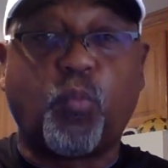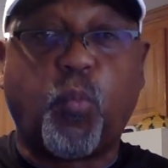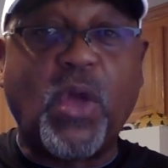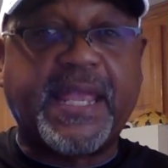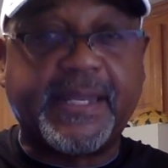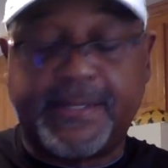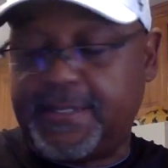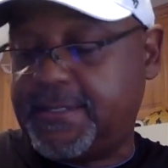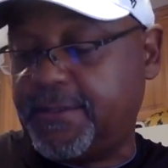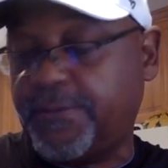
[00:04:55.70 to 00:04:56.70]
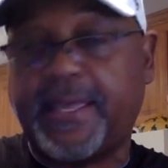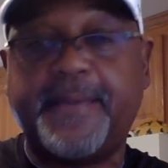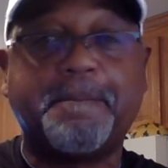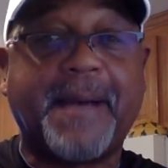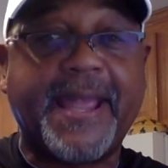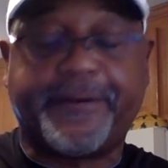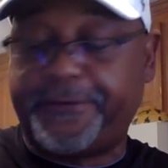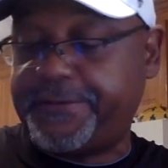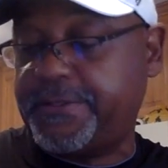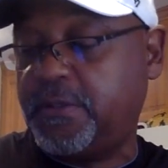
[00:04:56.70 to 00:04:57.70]
wickedness, okay? Minors.
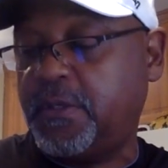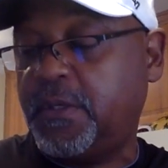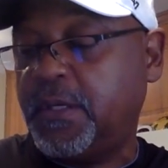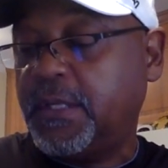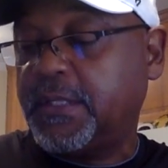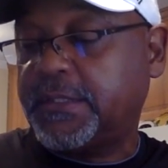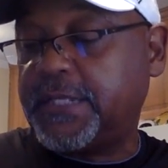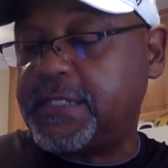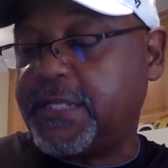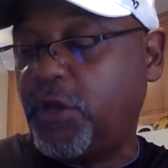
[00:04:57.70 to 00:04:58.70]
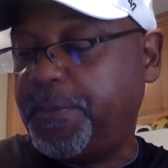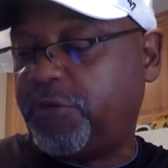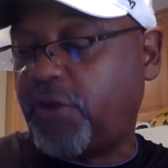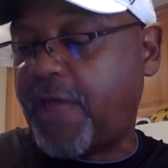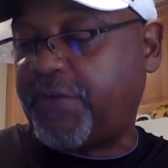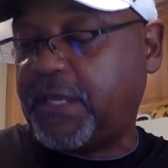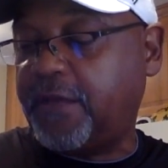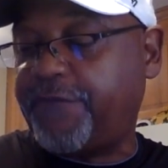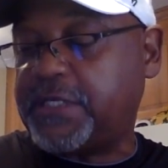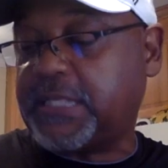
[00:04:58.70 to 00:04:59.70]
This human trafficking
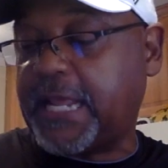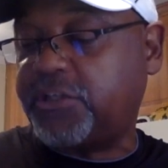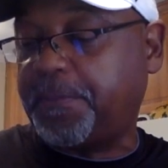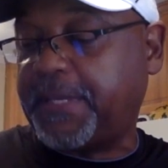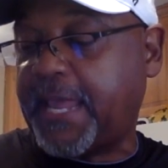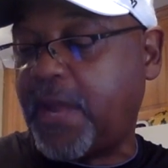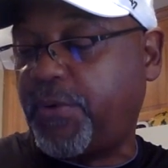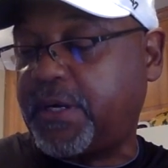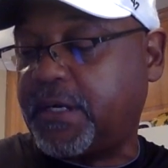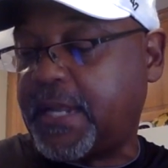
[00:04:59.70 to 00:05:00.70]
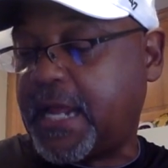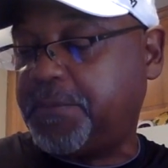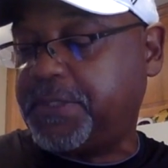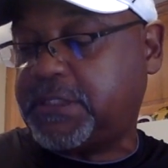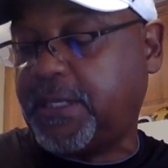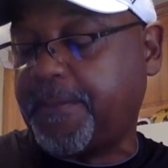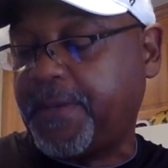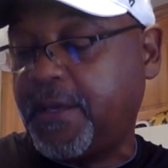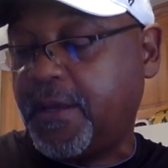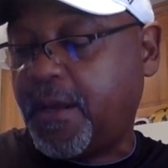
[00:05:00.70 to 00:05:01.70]
investigation began with an anonymous tip.
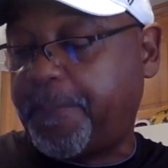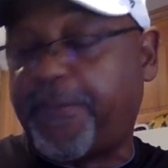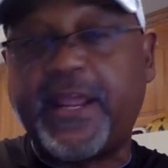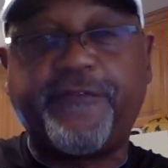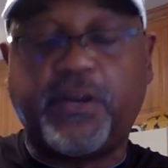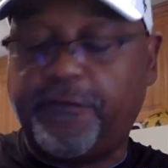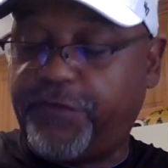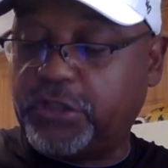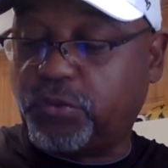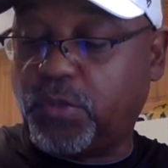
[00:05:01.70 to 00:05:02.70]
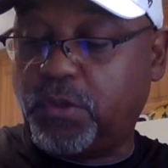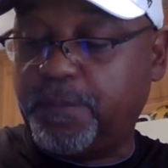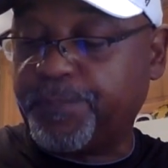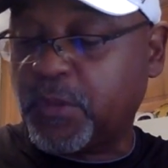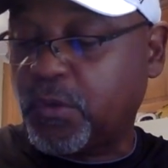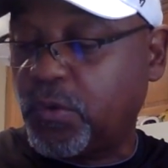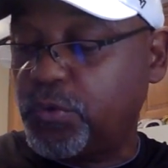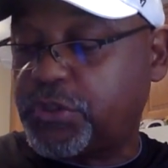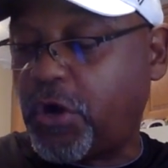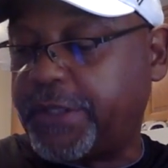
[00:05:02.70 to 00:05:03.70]
A brave individual who
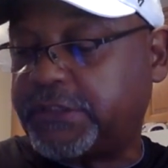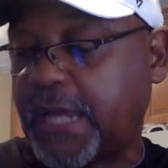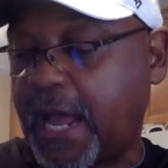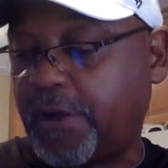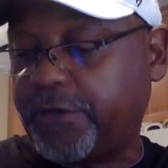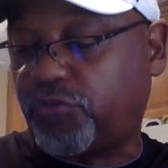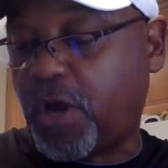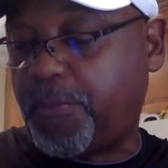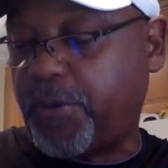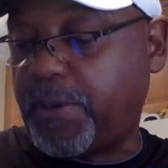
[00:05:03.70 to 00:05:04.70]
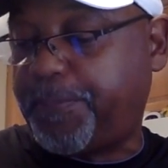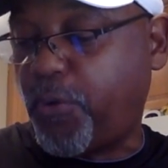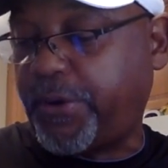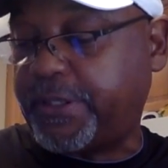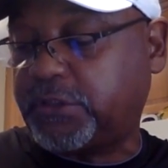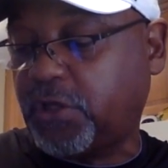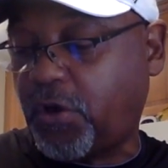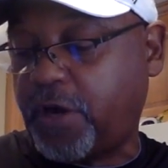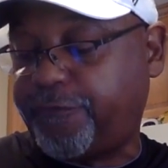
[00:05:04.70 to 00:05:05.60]
saw a child in trouble and reported it to law